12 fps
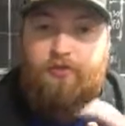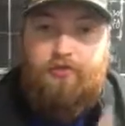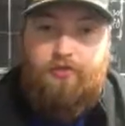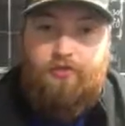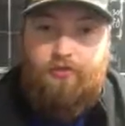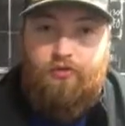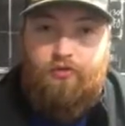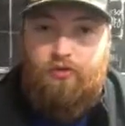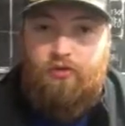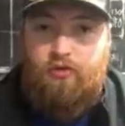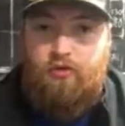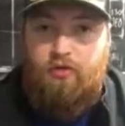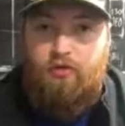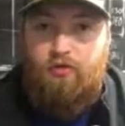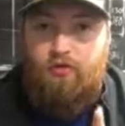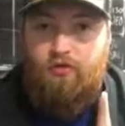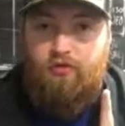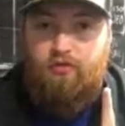2,
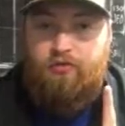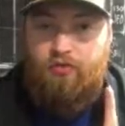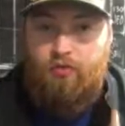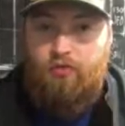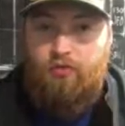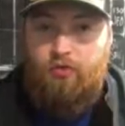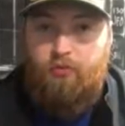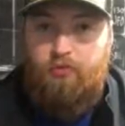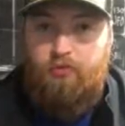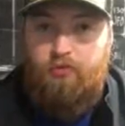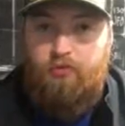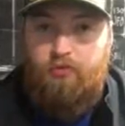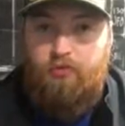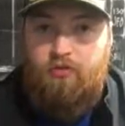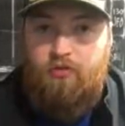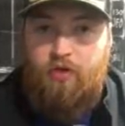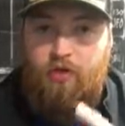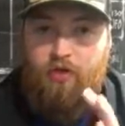double loop it.
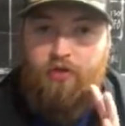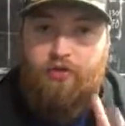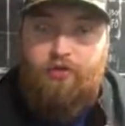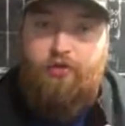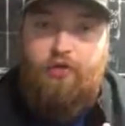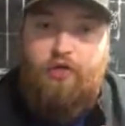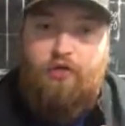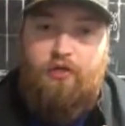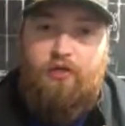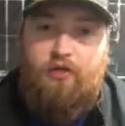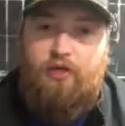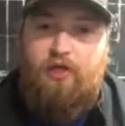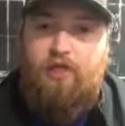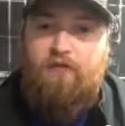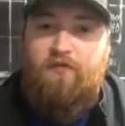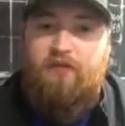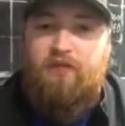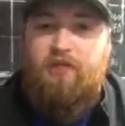3,
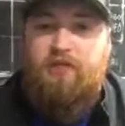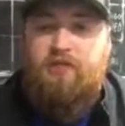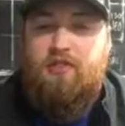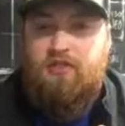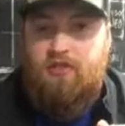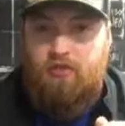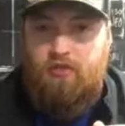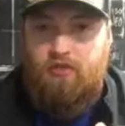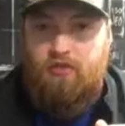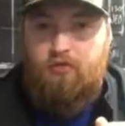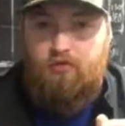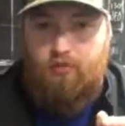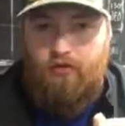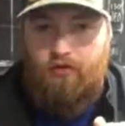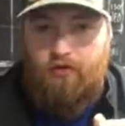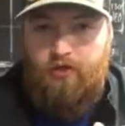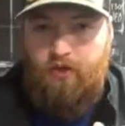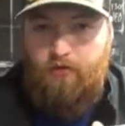if it is still
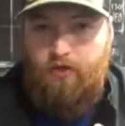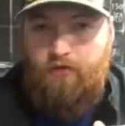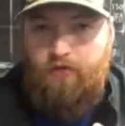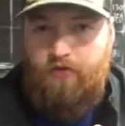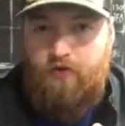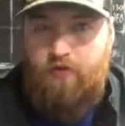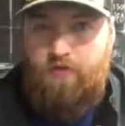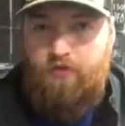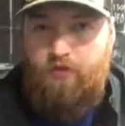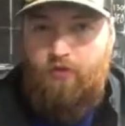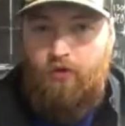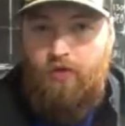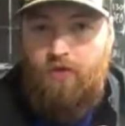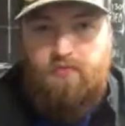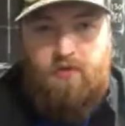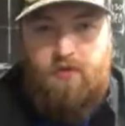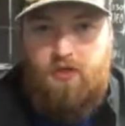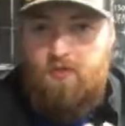barely coming off the ground for the weight,
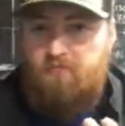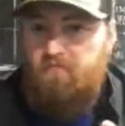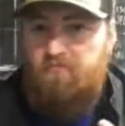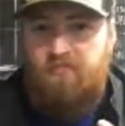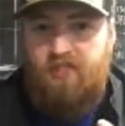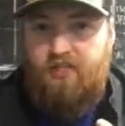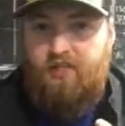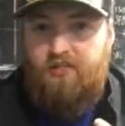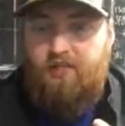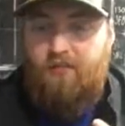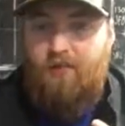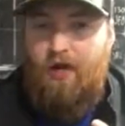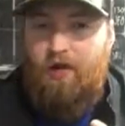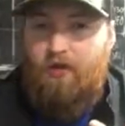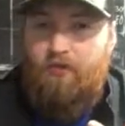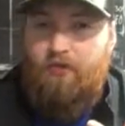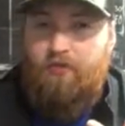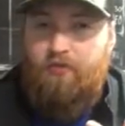take a step back
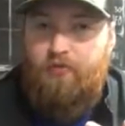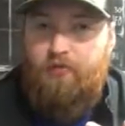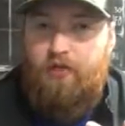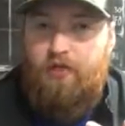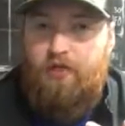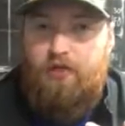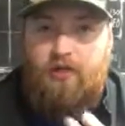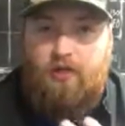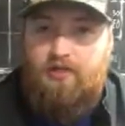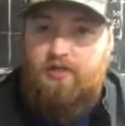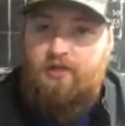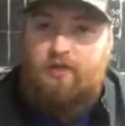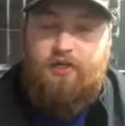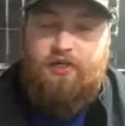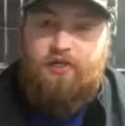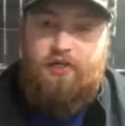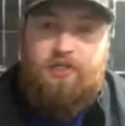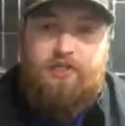away from the weight. It's not going
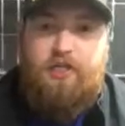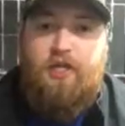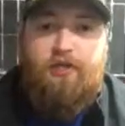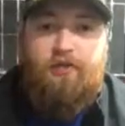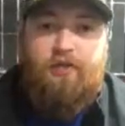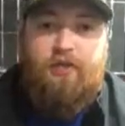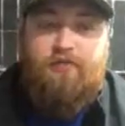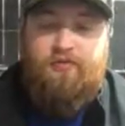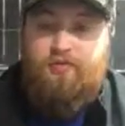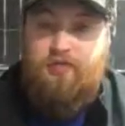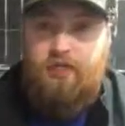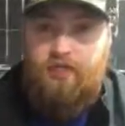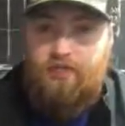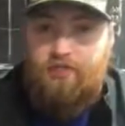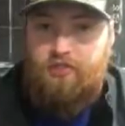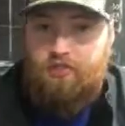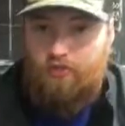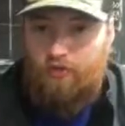to change the angle enough to
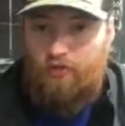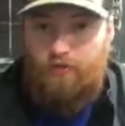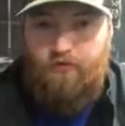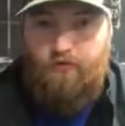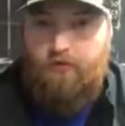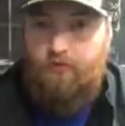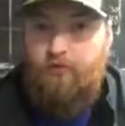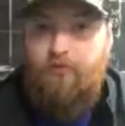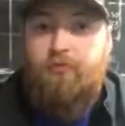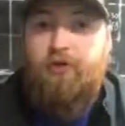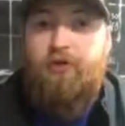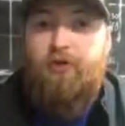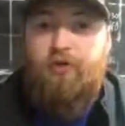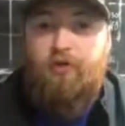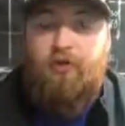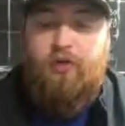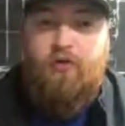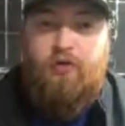change whatever movement you're
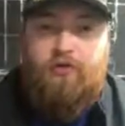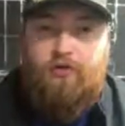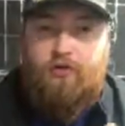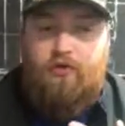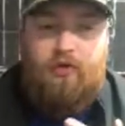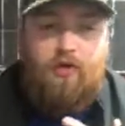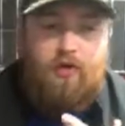doing, whatever